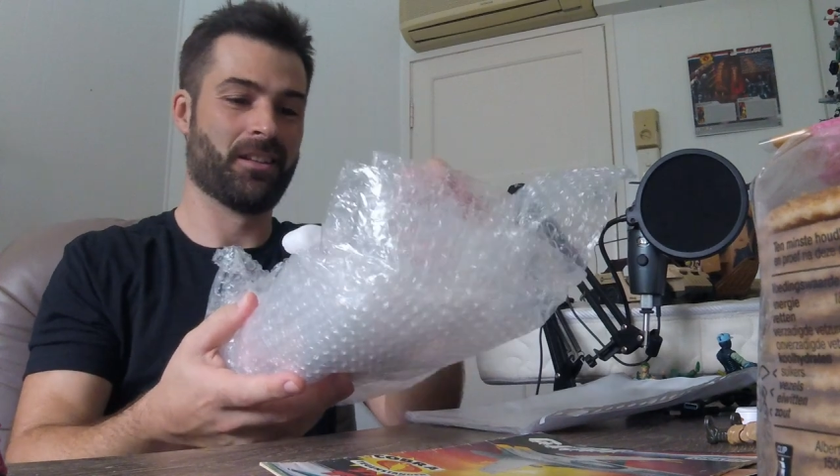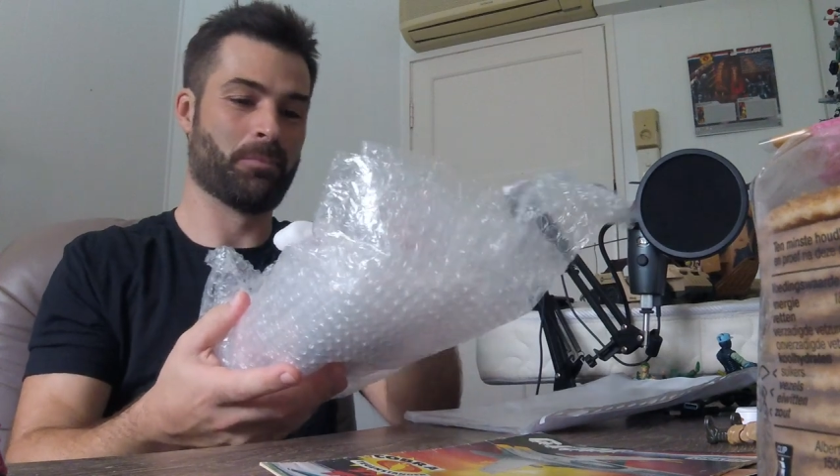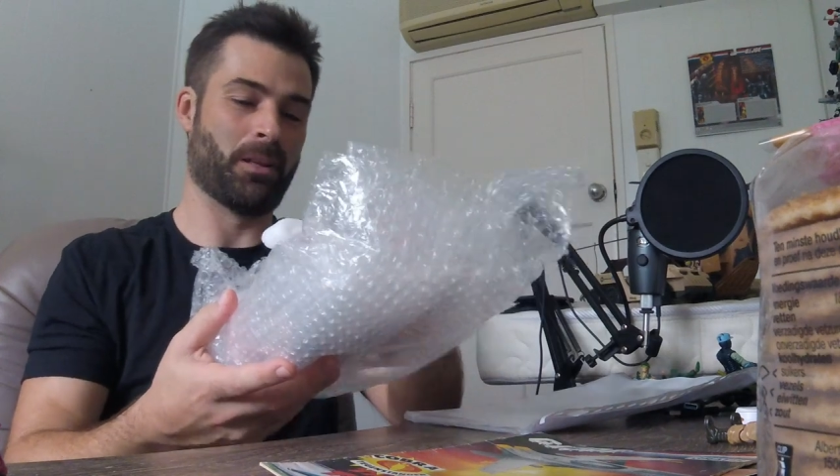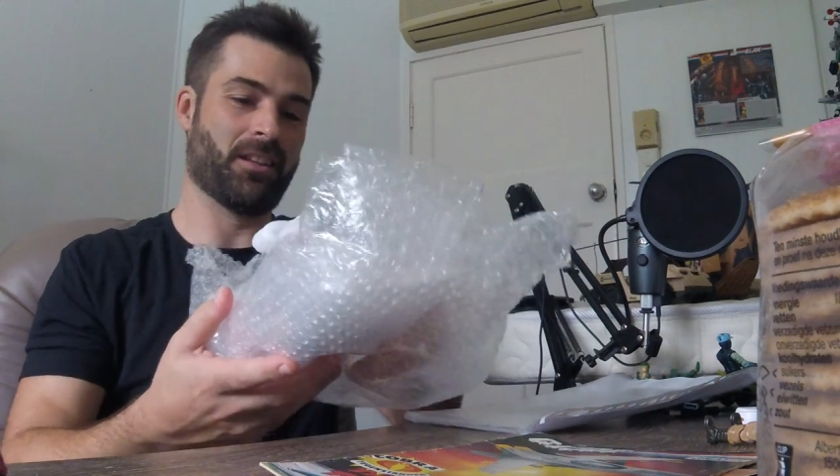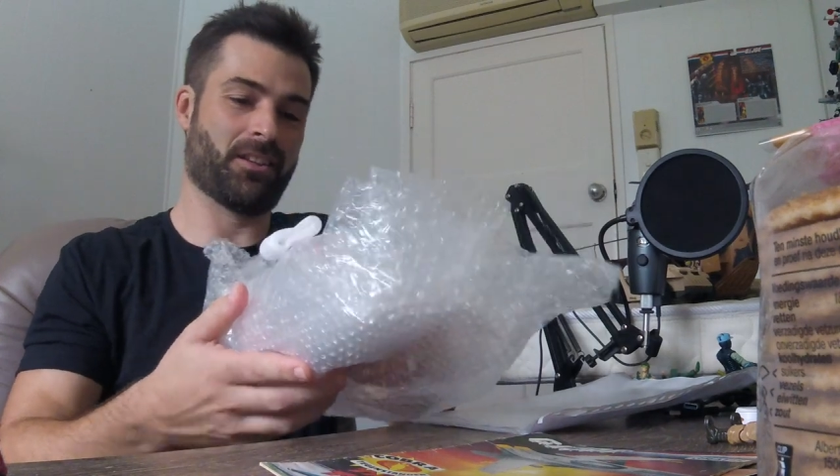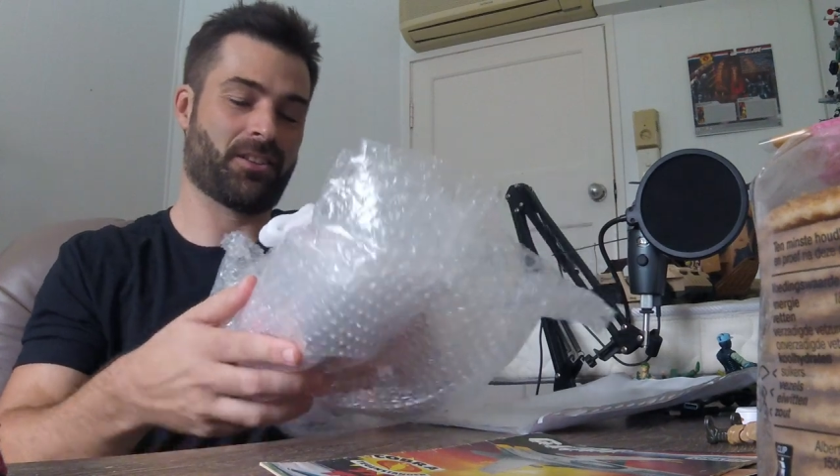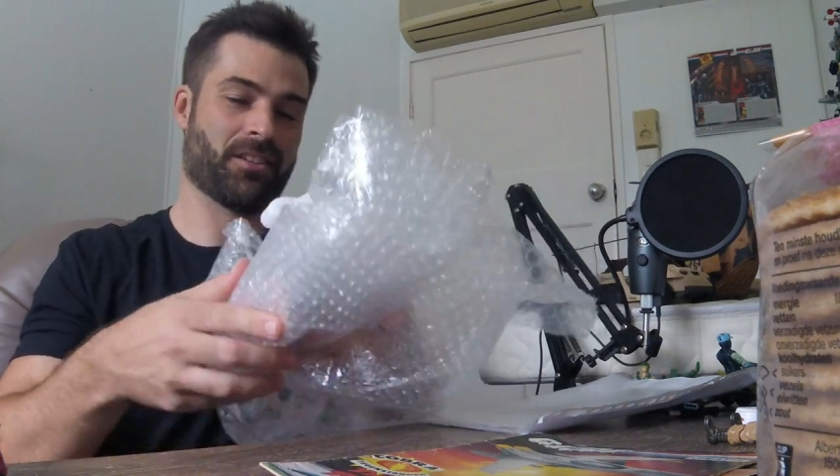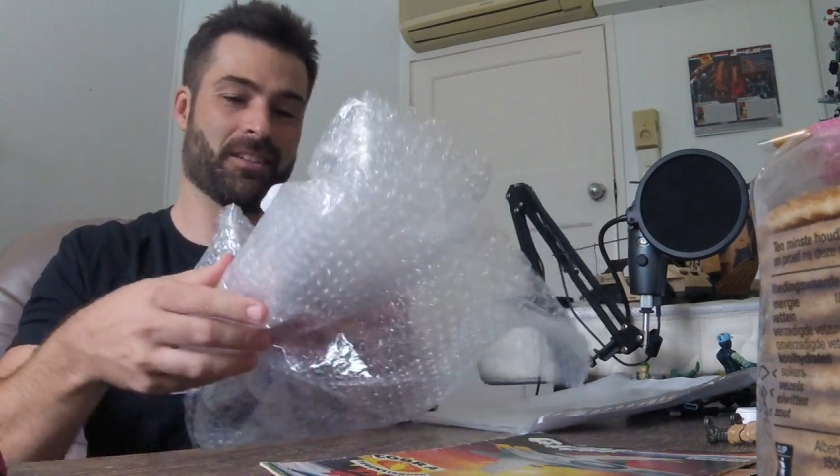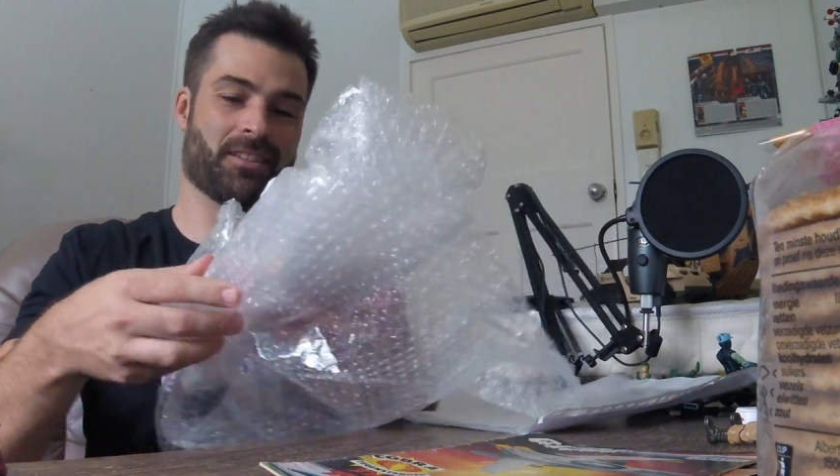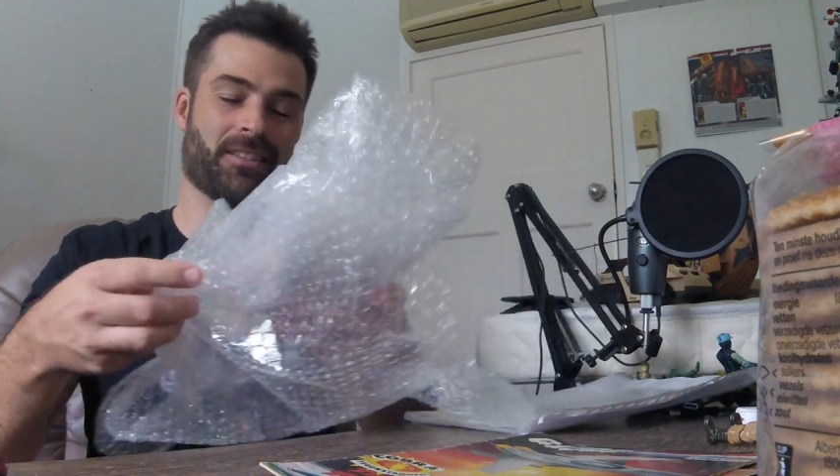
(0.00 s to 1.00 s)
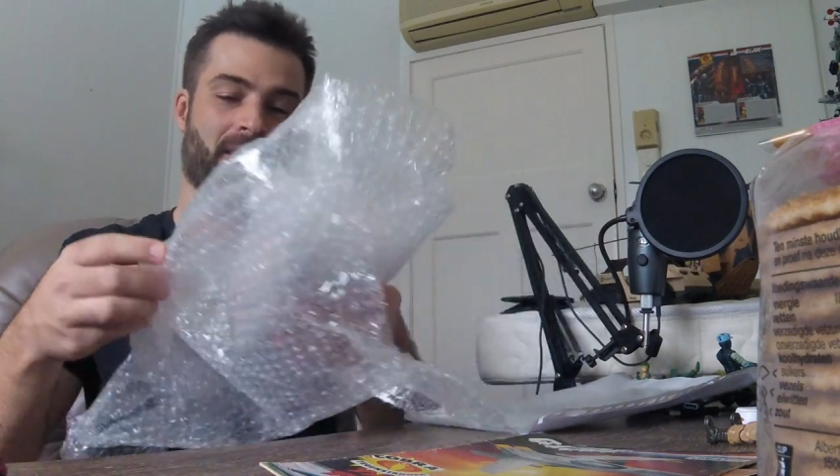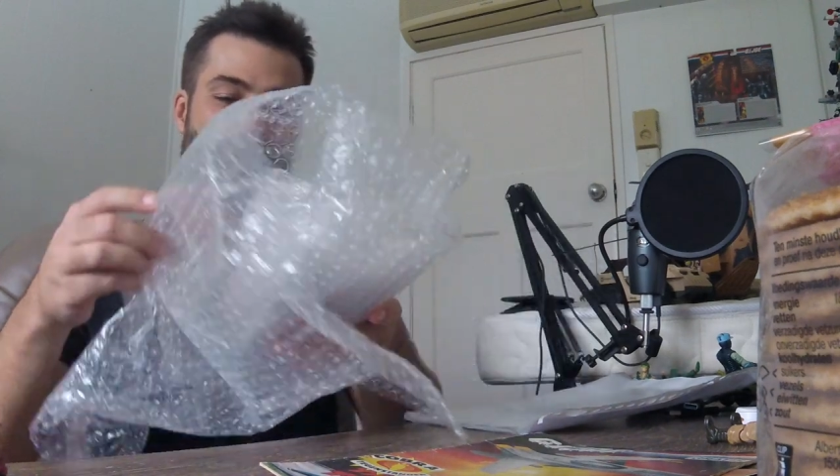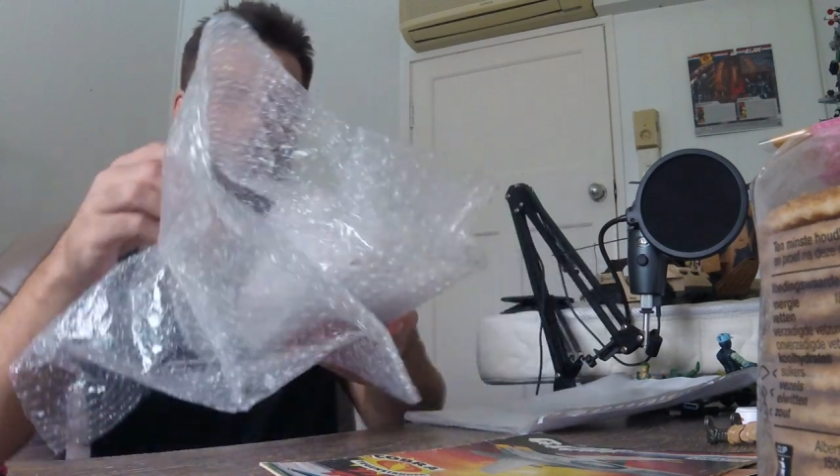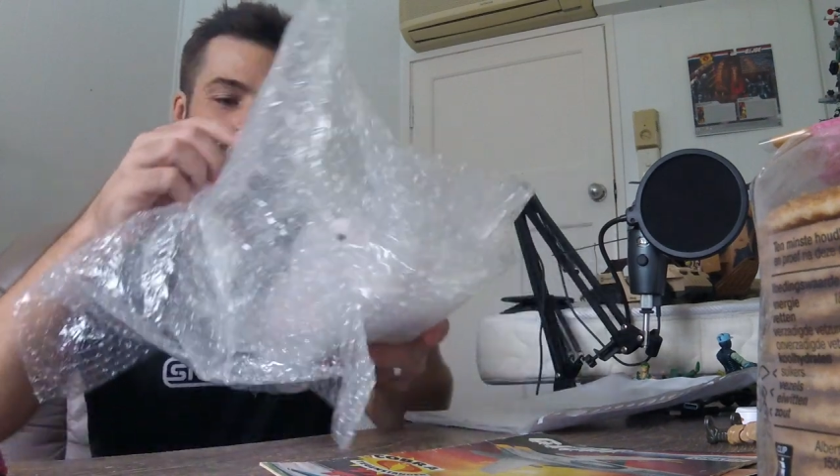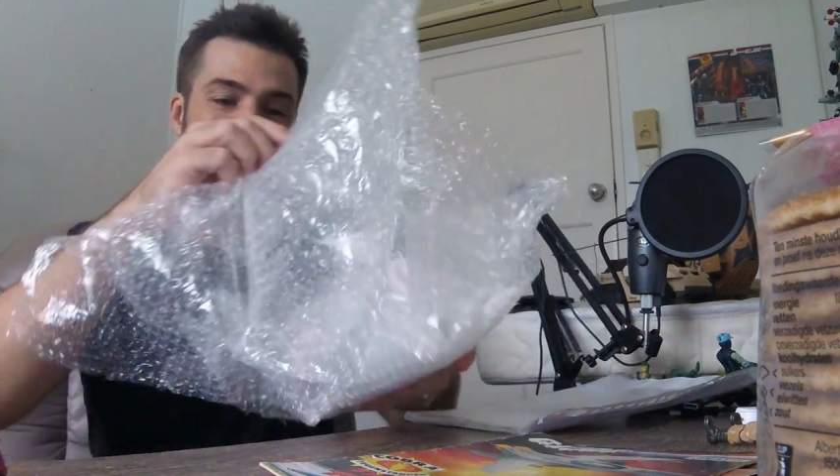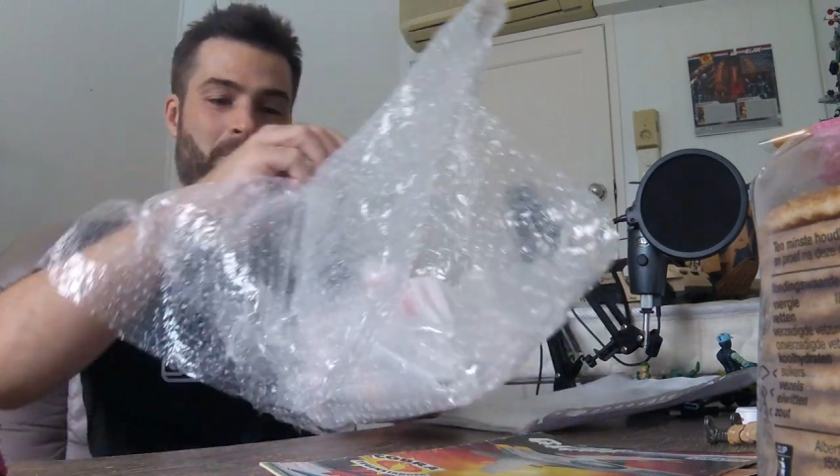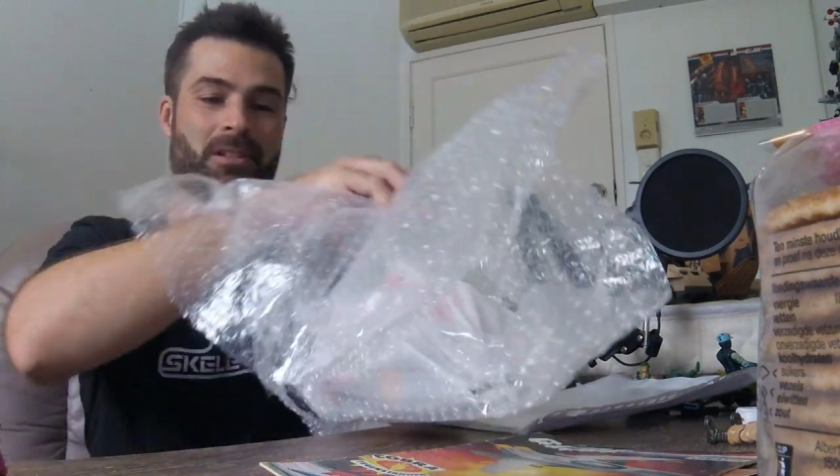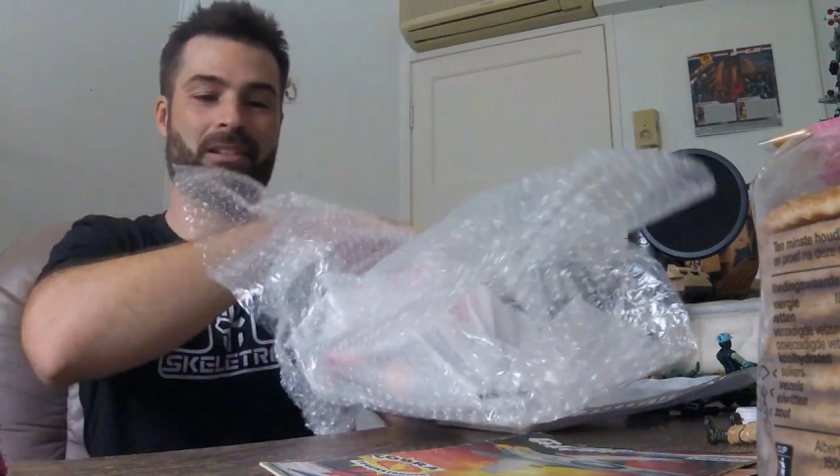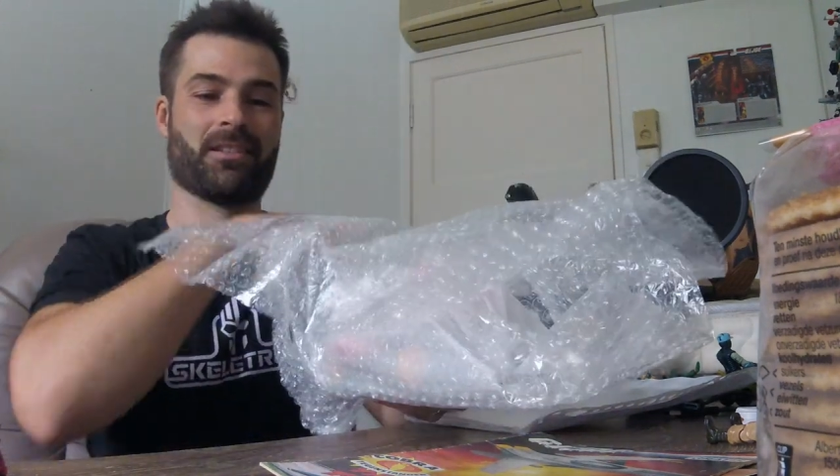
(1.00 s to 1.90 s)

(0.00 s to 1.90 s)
But here she is, ladies and gentlemen.